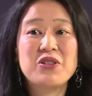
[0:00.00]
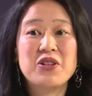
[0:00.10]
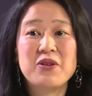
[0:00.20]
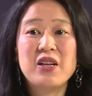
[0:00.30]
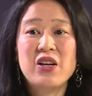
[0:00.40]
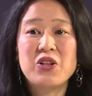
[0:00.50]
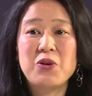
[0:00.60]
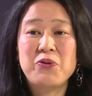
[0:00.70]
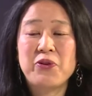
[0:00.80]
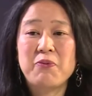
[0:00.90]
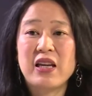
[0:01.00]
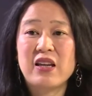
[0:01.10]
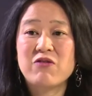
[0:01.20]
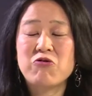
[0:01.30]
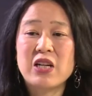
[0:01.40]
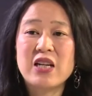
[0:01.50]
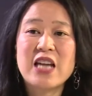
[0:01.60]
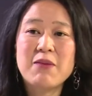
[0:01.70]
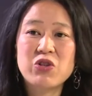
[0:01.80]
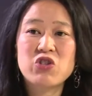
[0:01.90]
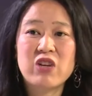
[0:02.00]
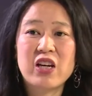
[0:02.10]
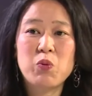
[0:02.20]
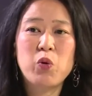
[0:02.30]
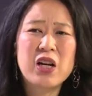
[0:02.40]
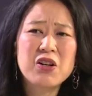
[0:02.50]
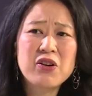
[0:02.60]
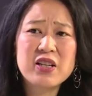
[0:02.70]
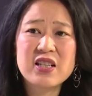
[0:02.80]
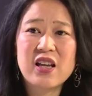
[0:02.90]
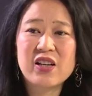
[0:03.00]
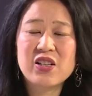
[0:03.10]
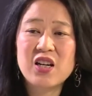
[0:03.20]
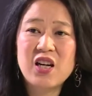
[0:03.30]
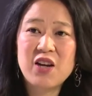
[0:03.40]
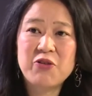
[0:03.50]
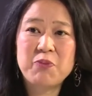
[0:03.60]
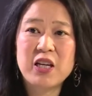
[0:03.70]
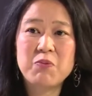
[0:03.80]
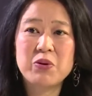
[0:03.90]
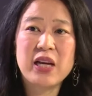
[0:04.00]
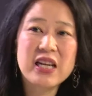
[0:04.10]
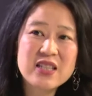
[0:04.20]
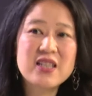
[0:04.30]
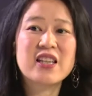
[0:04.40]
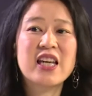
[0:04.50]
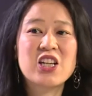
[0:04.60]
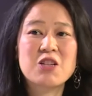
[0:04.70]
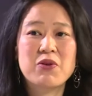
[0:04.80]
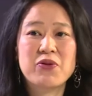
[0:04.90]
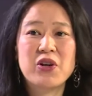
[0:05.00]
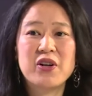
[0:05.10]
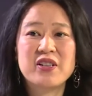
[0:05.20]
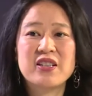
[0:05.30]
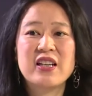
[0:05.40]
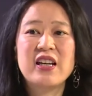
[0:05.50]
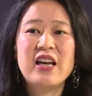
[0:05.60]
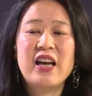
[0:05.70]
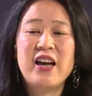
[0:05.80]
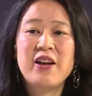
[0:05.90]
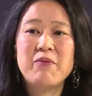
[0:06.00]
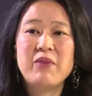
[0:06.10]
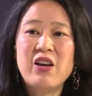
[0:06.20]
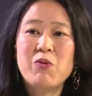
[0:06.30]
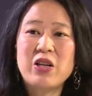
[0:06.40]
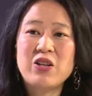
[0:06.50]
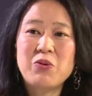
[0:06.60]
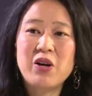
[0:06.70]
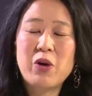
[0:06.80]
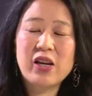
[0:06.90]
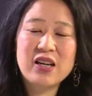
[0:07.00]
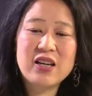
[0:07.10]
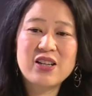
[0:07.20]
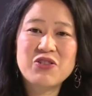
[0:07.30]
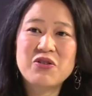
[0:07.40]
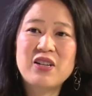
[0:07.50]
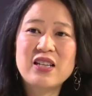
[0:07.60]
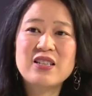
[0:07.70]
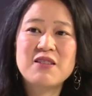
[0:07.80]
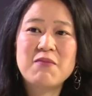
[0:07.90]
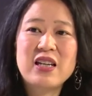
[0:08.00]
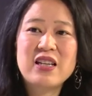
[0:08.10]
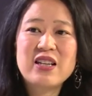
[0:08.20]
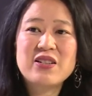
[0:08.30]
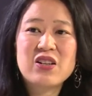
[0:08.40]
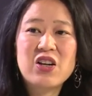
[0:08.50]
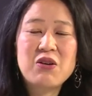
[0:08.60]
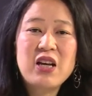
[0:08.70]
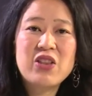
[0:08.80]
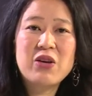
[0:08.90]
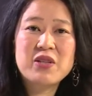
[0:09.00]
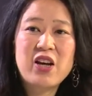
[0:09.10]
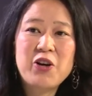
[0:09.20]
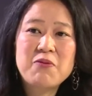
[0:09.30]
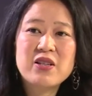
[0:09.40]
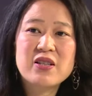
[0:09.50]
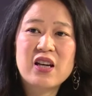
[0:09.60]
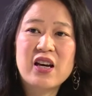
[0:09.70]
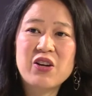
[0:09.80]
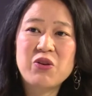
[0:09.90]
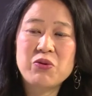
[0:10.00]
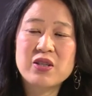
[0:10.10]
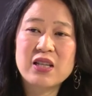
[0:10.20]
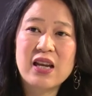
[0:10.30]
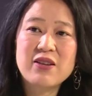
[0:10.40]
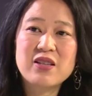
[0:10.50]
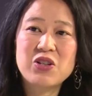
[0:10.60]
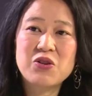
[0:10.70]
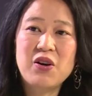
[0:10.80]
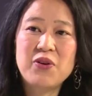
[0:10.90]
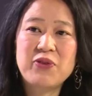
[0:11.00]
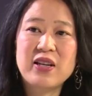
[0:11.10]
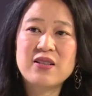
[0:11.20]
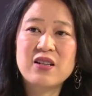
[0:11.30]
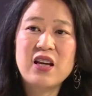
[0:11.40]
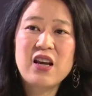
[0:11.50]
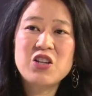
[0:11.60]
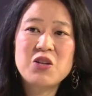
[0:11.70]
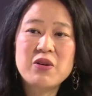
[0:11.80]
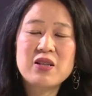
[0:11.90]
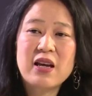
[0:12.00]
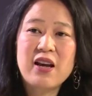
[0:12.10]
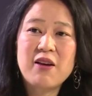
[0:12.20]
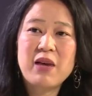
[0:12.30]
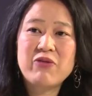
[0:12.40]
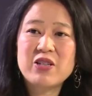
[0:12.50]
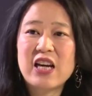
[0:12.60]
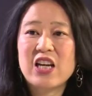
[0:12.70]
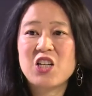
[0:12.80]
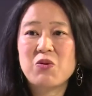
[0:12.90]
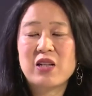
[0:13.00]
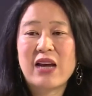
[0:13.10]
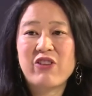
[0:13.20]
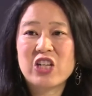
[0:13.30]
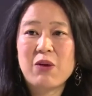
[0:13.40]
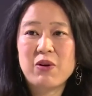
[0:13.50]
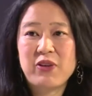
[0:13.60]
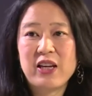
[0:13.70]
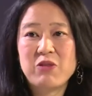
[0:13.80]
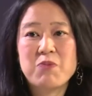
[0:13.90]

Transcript: you, you for me really demonstrate what it looks like to love people into the kingdom of God. Um, when you were working in central London many years ago, there was a homeless guy who was sitting outside your office, and you would um, every day you would have a chat with him, you